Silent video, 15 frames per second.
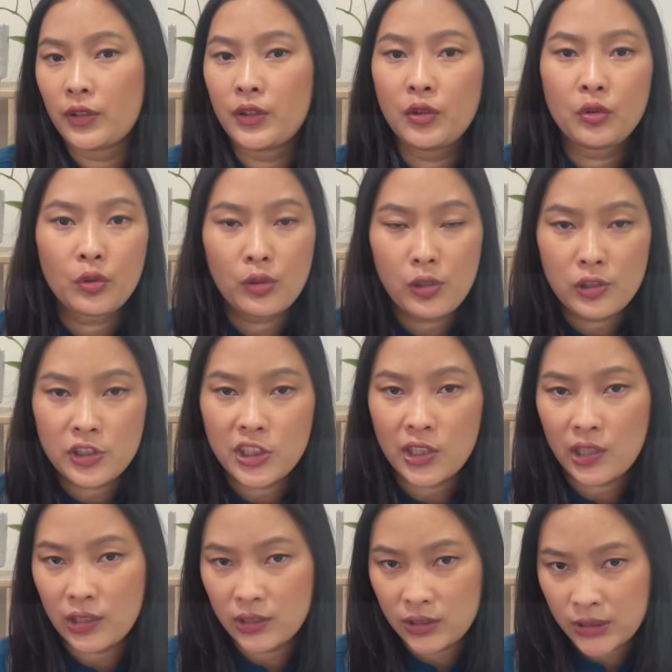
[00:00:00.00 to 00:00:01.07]

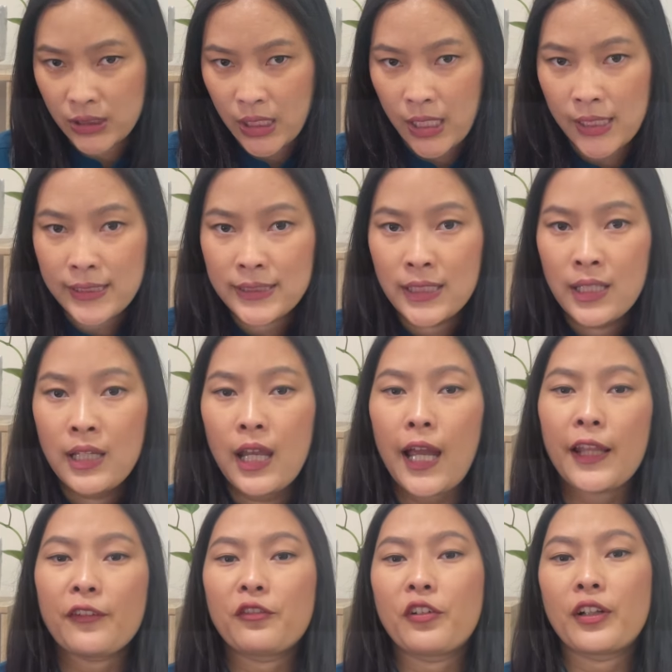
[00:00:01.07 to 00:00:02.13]
neurological charts,
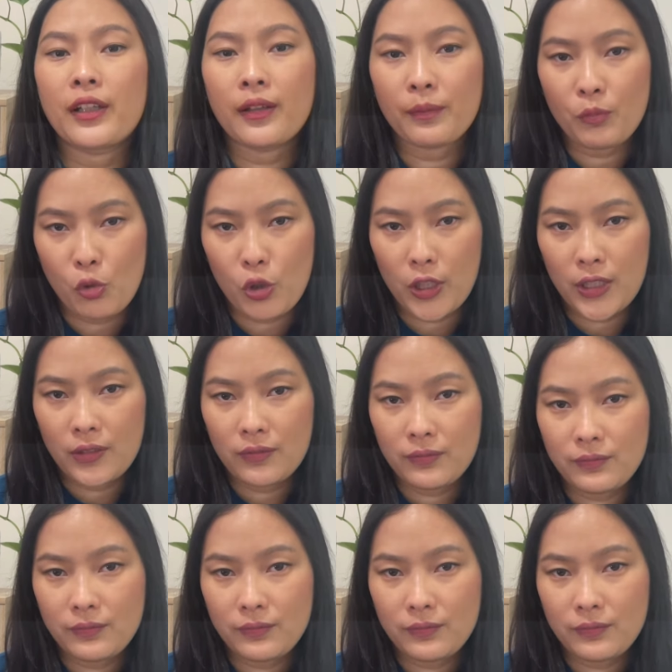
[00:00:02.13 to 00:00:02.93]
and furthermore.